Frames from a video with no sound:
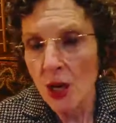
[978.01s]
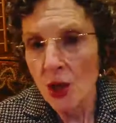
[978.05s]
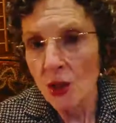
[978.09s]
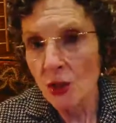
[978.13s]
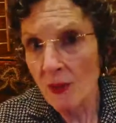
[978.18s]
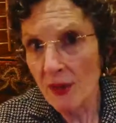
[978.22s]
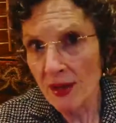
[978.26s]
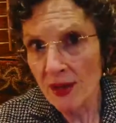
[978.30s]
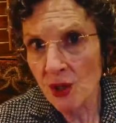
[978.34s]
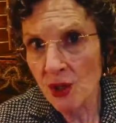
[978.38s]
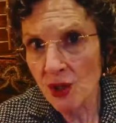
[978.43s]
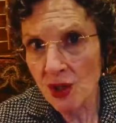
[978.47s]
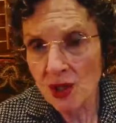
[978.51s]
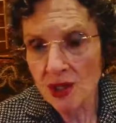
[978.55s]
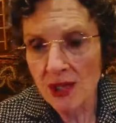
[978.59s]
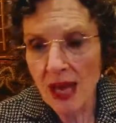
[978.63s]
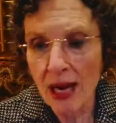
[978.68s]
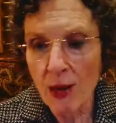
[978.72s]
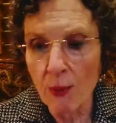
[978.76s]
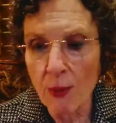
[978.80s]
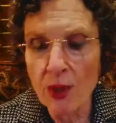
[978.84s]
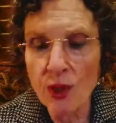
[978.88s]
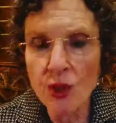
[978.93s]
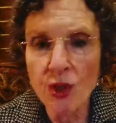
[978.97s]
So they just
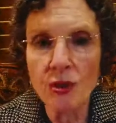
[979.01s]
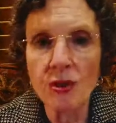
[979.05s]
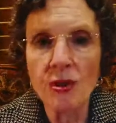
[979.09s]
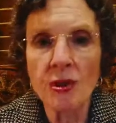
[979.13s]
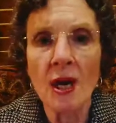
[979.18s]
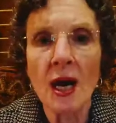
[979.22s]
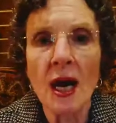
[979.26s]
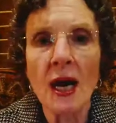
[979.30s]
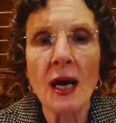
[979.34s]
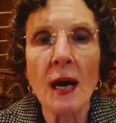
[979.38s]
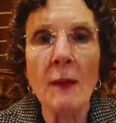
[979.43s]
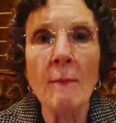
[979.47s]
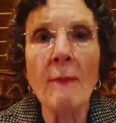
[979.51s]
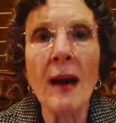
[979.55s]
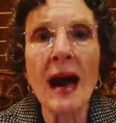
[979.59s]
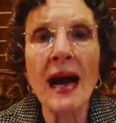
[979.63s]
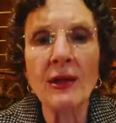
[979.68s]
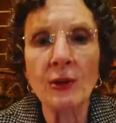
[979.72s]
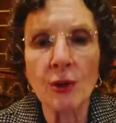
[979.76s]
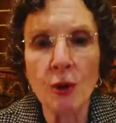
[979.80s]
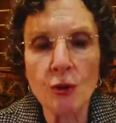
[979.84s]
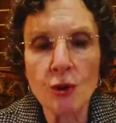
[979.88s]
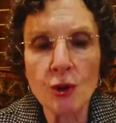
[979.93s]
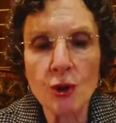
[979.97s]
decided we shouldn't
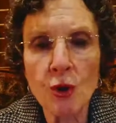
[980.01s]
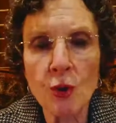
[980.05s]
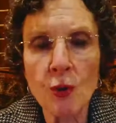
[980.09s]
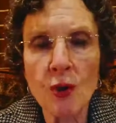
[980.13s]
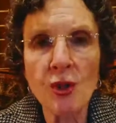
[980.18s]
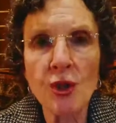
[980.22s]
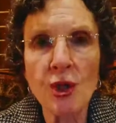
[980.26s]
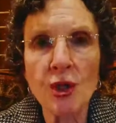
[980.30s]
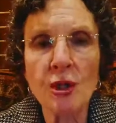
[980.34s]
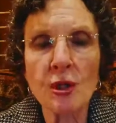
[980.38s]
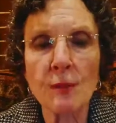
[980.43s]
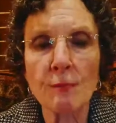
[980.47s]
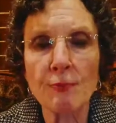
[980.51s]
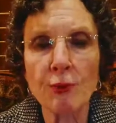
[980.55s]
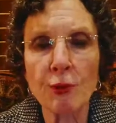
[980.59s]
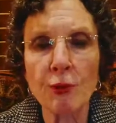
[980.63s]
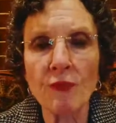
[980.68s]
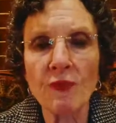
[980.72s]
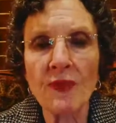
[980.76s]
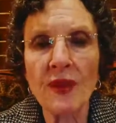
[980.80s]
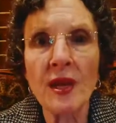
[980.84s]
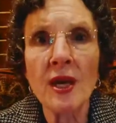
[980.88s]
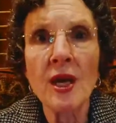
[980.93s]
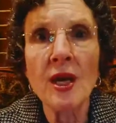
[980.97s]
combine those two and just
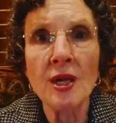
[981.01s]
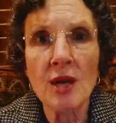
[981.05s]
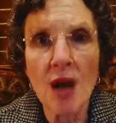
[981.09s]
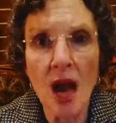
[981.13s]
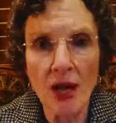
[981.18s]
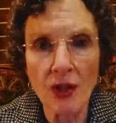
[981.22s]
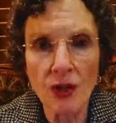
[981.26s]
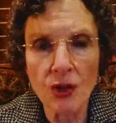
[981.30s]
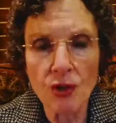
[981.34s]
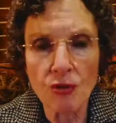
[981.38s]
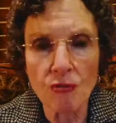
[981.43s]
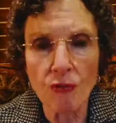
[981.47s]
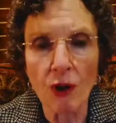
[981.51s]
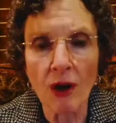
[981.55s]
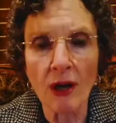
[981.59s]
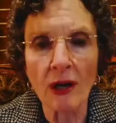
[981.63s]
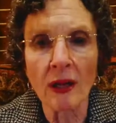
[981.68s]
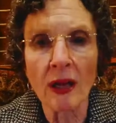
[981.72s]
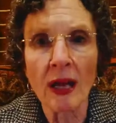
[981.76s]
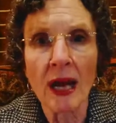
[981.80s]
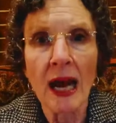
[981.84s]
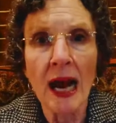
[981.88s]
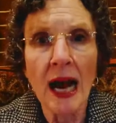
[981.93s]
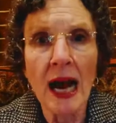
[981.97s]
approve the
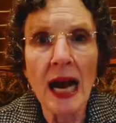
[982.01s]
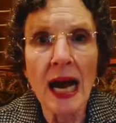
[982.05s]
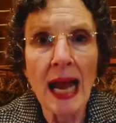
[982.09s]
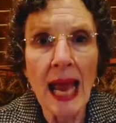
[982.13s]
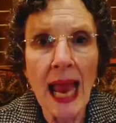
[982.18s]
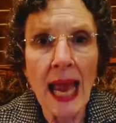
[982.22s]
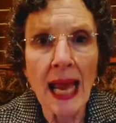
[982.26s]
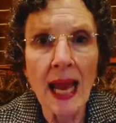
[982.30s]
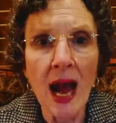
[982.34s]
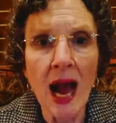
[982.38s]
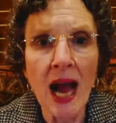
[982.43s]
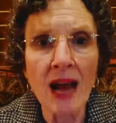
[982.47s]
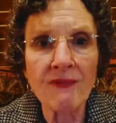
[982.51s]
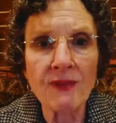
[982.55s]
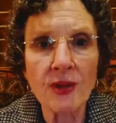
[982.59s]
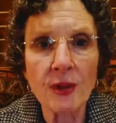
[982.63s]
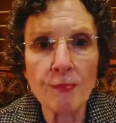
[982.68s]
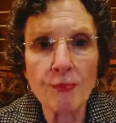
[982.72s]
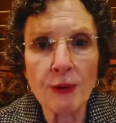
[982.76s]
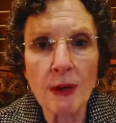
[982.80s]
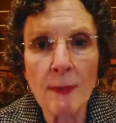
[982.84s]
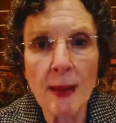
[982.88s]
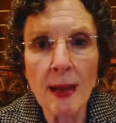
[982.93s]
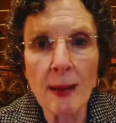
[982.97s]
nonsteroidal uh, AI for the
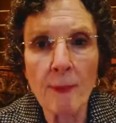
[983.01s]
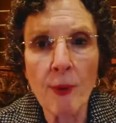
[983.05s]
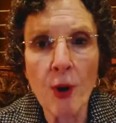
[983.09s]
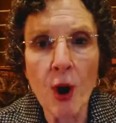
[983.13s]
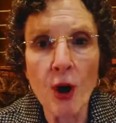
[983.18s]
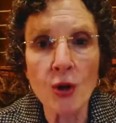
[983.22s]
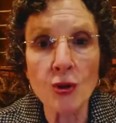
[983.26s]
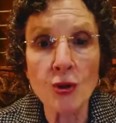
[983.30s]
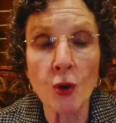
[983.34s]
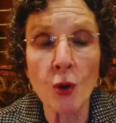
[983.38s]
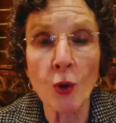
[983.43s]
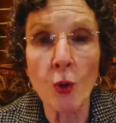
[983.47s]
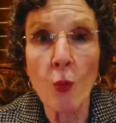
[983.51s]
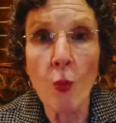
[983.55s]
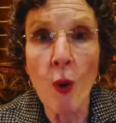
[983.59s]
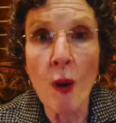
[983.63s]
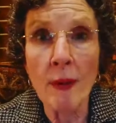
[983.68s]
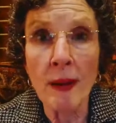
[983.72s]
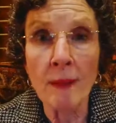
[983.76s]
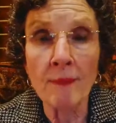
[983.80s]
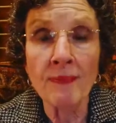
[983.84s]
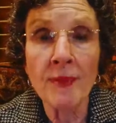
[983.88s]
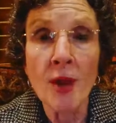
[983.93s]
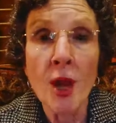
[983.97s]
premenopausal
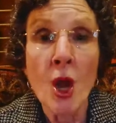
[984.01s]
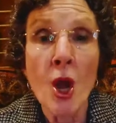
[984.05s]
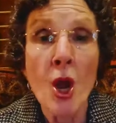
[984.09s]
women.